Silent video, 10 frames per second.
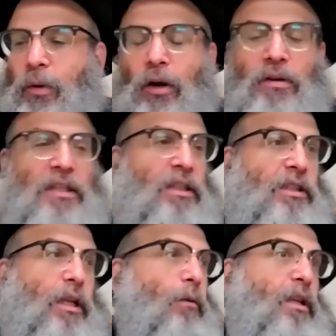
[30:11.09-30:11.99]
We don't
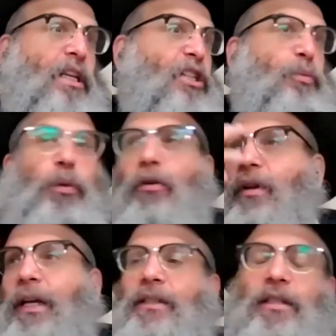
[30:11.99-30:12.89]
necessarily
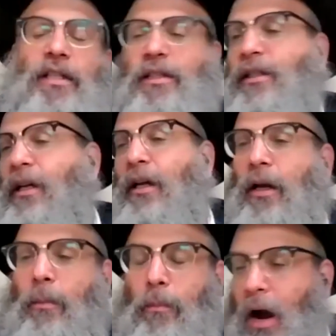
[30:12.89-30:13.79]
experience this
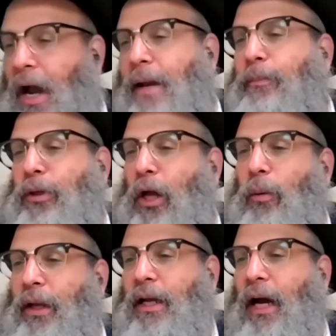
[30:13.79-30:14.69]
mind
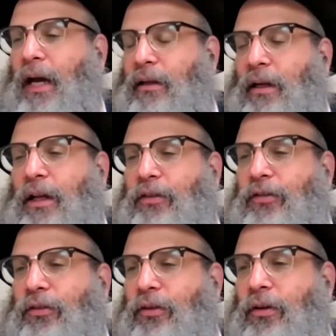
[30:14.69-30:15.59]
blowing
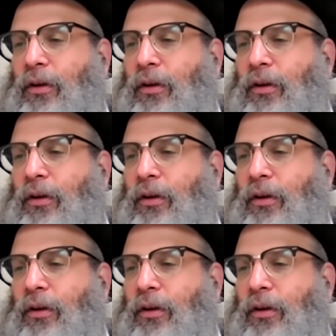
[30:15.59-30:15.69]
godliness,